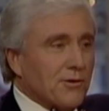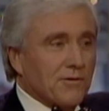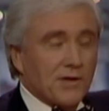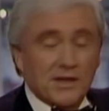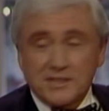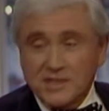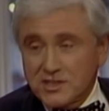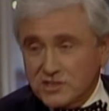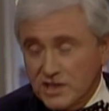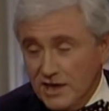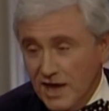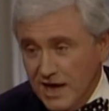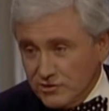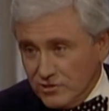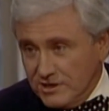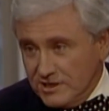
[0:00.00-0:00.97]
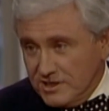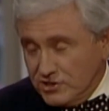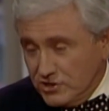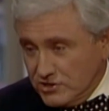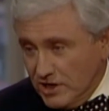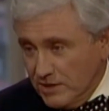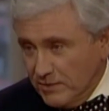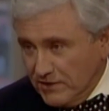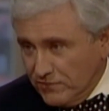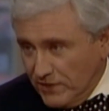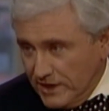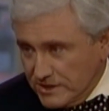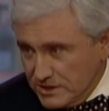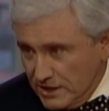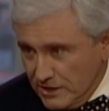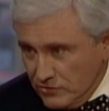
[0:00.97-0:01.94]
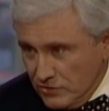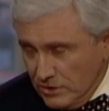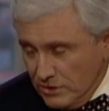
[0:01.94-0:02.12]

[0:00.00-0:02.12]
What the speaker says: Is this Sinatra? Is you talking about Frank Sinatra?